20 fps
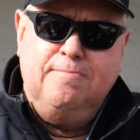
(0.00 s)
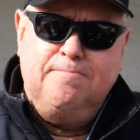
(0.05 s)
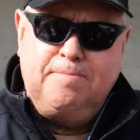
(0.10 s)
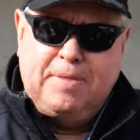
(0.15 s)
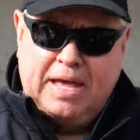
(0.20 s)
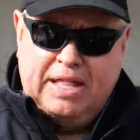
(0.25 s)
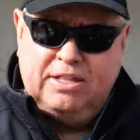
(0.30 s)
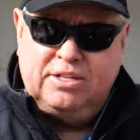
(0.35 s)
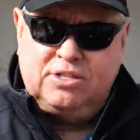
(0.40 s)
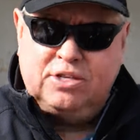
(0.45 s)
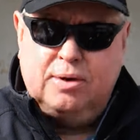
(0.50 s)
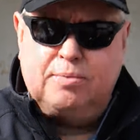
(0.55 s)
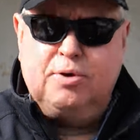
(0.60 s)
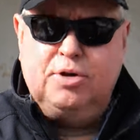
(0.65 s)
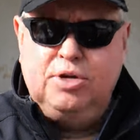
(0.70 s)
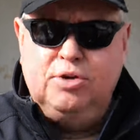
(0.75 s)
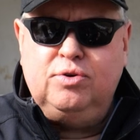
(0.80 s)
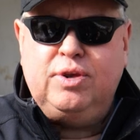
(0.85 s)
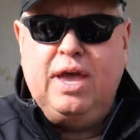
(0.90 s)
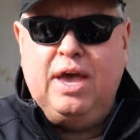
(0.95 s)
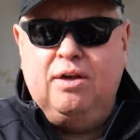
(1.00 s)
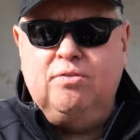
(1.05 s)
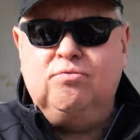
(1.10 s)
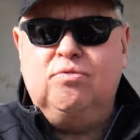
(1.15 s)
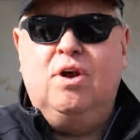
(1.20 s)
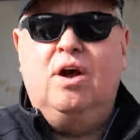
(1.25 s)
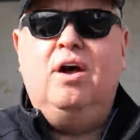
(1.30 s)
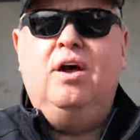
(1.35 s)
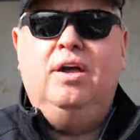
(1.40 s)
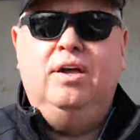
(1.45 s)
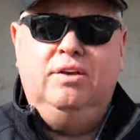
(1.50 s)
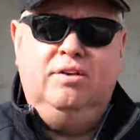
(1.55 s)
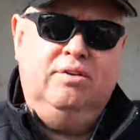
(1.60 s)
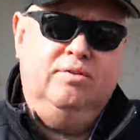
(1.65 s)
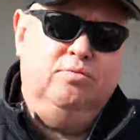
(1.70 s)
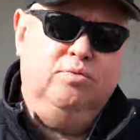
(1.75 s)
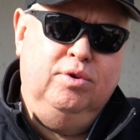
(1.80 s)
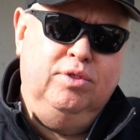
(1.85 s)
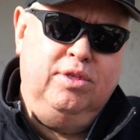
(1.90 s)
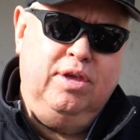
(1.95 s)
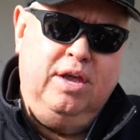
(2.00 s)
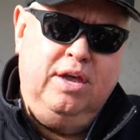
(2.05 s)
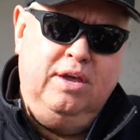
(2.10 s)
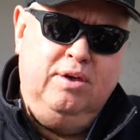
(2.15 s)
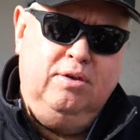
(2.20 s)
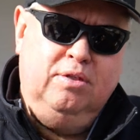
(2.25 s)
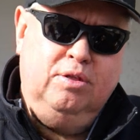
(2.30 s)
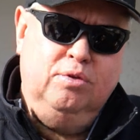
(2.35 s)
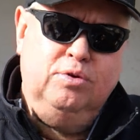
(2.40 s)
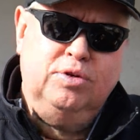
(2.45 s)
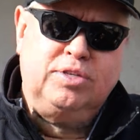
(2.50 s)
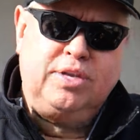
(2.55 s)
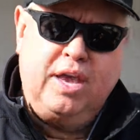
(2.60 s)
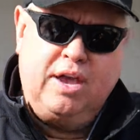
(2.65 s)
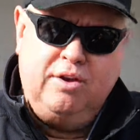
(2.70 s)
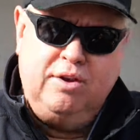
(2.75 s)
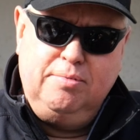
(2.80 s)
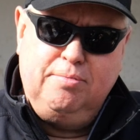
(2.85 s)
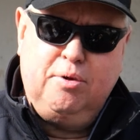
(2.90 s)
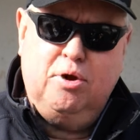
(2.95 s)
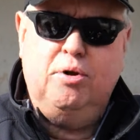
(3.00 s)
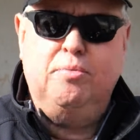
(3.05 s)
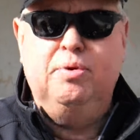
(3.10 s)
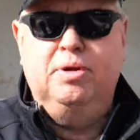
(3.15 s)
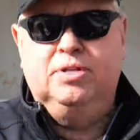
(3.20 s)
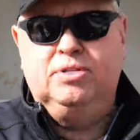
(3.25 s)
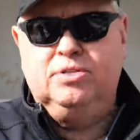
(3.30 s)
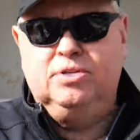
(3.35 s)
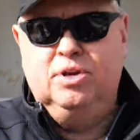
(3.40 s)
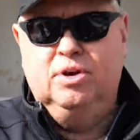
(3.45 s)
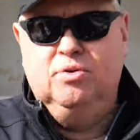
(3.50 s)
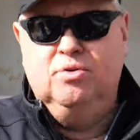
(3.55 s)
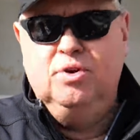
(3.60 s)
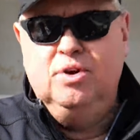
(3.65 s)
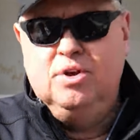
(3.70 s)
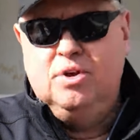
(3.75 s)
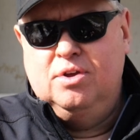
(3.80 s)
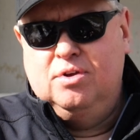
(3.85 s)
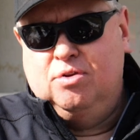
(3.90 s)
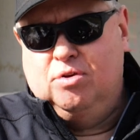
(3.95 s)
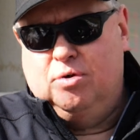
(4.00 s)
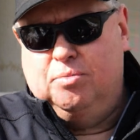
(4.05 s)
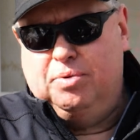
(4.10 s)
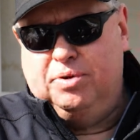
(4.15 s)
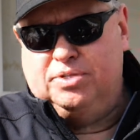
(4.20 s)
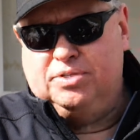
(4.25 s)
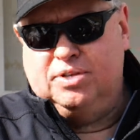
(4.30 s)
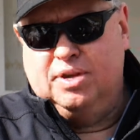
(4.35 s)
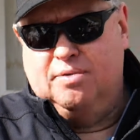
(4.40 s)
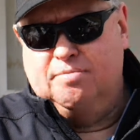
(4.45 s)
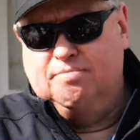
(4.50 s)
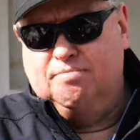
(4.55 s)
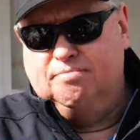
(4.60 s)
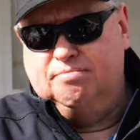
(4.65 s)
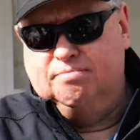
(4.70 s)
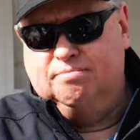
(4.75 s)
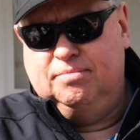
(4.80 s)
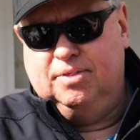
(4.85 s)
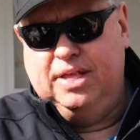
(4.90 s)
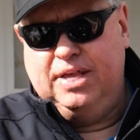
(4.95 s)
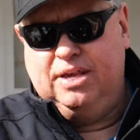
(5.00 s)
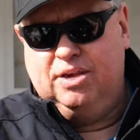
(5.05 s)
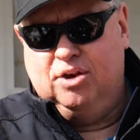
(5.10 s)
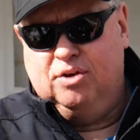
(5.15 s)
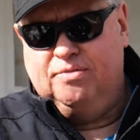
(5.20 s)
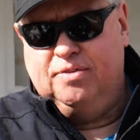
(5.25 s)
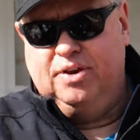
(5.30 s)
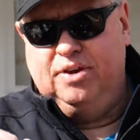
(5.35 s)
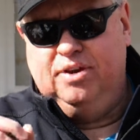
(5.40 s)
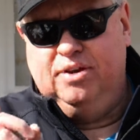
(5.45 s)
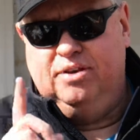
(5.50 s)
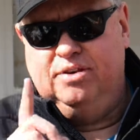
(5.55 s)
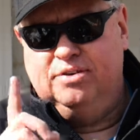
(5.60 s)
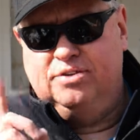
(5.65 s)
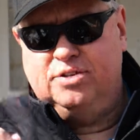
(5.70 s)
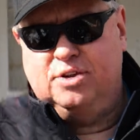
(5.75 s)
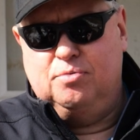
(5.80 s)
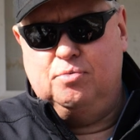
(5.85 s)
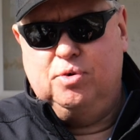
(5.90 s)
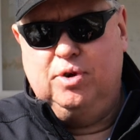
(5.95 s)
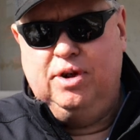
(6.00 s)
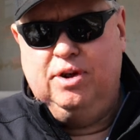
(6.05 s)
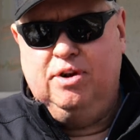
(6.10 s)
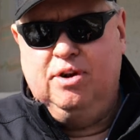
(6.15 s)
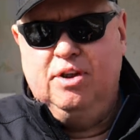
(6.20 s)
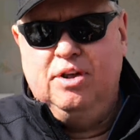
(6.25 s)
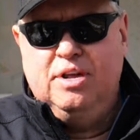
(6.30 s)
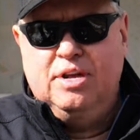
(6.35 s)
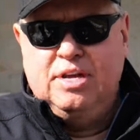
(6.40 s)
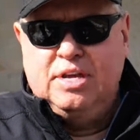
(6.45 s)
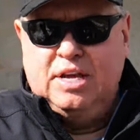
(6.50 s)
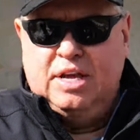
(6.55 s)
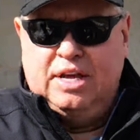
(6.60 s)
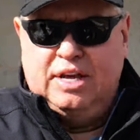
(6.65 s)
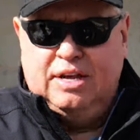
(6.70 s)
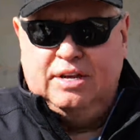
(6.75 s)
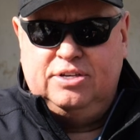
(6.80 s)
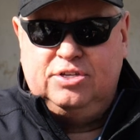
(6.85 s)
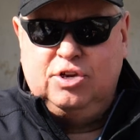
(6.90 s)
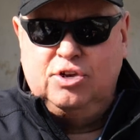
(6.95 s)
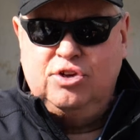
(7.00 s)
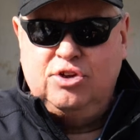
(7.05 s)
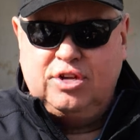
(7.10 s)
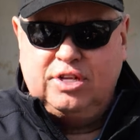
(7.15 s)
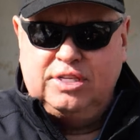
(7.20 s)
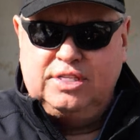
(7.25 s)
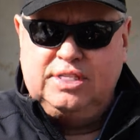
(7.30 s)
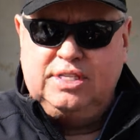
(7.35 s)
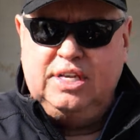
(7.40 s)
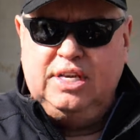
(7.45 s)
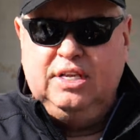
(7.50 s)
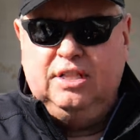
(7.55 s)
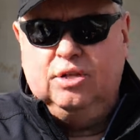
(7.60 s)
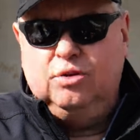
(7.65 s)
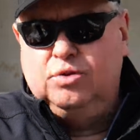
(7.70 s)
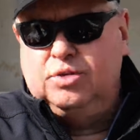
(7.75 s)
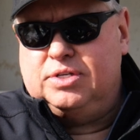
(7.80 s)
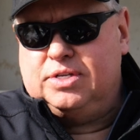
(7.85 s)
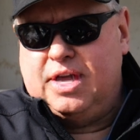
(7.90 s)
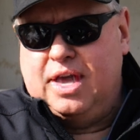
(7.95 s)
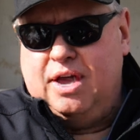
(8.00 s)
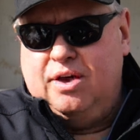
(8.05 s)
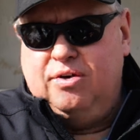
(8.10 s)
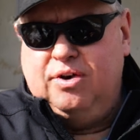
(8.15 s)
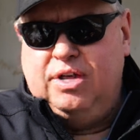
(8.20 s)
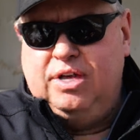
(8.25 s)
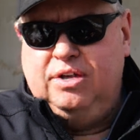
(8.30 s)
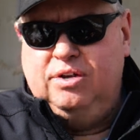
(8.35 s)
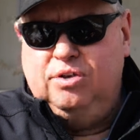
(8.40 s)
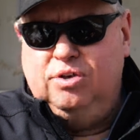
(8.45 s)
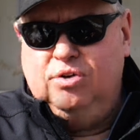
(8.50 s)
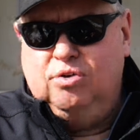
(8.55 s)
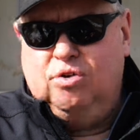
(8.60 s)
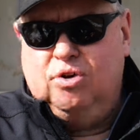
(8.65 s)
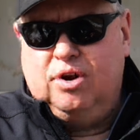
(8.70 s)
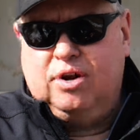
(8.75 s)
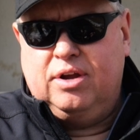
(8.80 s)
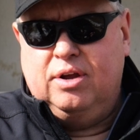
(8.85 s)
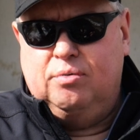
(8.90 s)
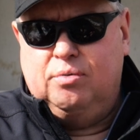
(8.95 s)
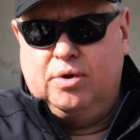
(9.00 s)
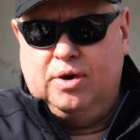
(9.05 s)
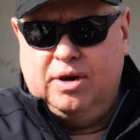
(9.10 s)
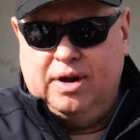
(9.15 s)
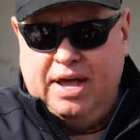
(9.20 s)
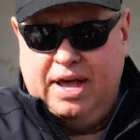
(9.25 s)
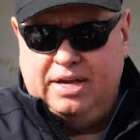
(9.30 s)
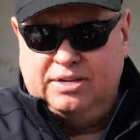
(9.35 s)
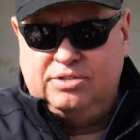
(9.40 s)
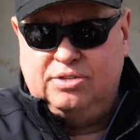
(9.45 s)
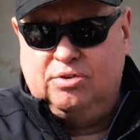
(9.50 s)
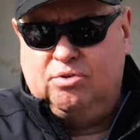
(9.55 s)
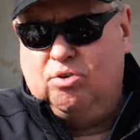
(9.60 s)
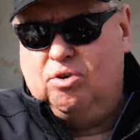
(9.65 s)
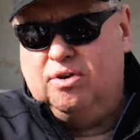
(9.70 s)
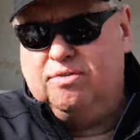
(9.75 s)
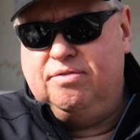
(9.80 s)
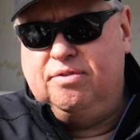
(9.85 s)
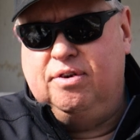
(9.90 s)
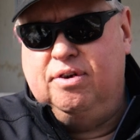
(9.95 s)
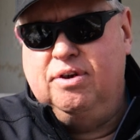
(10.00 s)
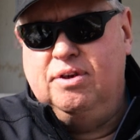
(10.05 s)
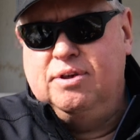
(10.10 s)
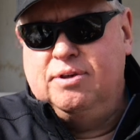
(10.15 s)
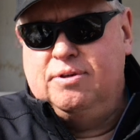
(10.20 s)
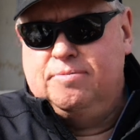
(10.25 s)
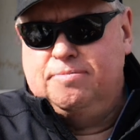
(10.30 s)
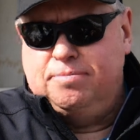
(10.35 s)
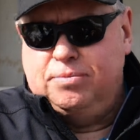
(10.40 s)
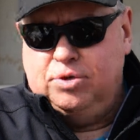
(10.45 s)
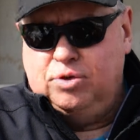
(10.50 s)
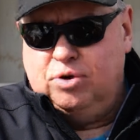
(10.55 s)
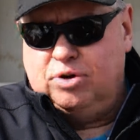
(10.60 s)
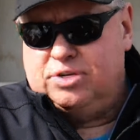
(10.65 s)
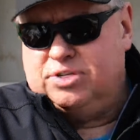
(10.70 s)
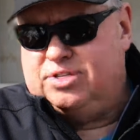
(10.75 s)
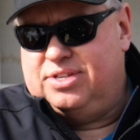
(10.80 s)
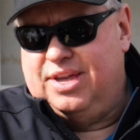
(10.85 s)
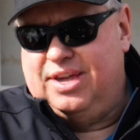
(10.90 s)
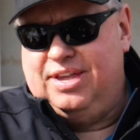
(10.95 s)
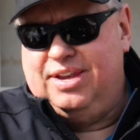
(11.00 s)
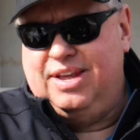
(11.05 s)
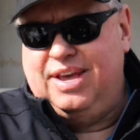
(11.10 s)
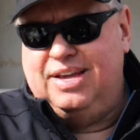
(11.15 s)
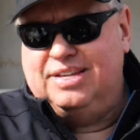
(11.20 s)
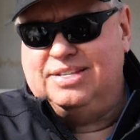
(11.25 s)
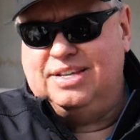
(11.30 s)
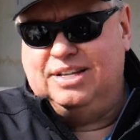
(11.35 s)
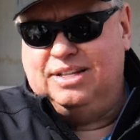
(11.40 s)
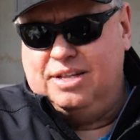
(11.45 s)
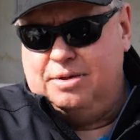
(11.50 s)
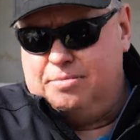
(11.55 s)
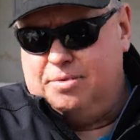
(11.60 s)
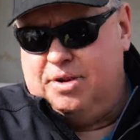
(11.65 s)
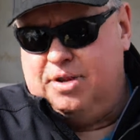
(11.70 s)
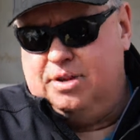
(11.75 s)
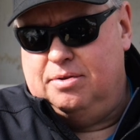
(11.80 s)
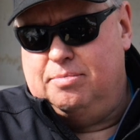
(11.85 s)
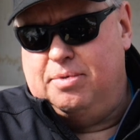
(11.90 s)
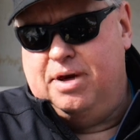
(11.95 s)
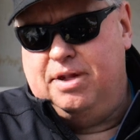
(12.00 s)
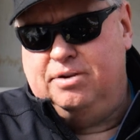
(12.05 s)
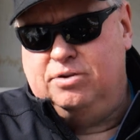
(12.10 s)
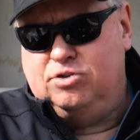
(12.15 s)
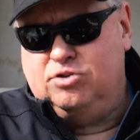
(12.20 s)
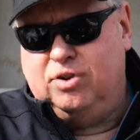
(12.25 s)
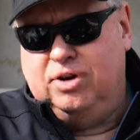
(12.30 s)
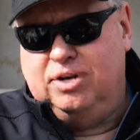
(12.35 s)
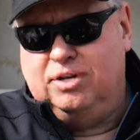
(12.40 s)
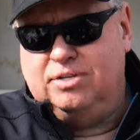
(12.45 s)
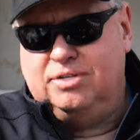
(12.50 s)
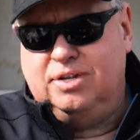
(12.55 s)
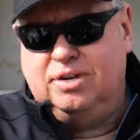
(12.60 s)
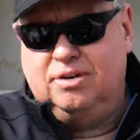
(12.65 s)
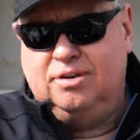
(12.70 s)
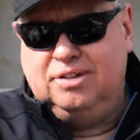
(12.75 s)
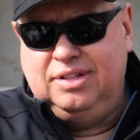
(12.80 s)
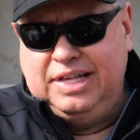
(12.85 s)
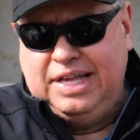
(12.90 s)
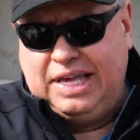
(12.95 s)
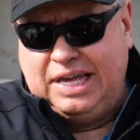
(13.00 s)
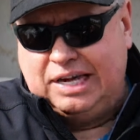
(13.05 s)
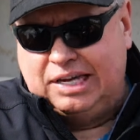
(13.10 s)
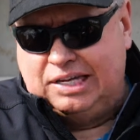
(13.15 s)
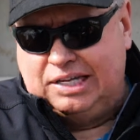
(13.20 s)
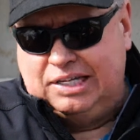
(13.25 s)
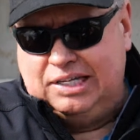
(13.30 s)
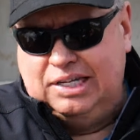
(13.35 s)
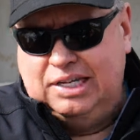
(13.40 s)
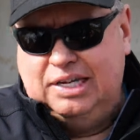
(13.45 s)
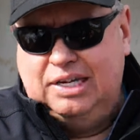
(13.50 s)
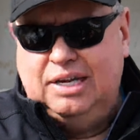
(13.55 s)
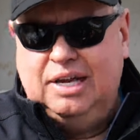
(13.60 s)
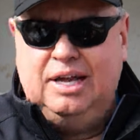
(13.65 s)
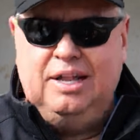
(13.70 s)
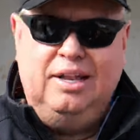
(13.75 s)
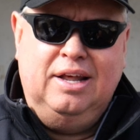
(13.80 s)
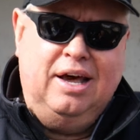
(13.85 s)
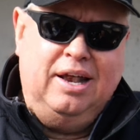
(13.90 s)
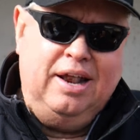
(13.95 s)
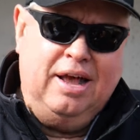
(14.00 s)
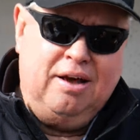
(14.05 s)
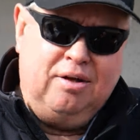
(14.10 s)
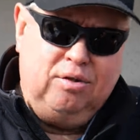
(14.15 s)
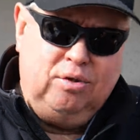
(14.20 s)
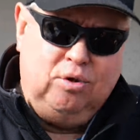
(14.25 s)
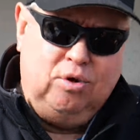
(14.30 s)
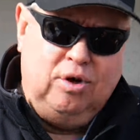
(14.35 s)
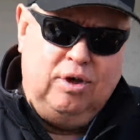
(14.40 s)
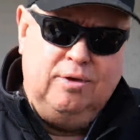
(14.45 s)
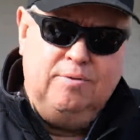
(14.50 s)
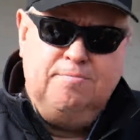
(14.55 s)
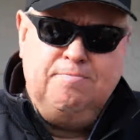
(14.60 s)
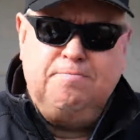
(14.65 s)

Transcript: that in the summer you can ride with a Lewis County permit. So we'll put some link over here somewhere so you can see Lewis County, New York, and what it has to offer. New York State has a limited amount of trails that are legal and not outlaw.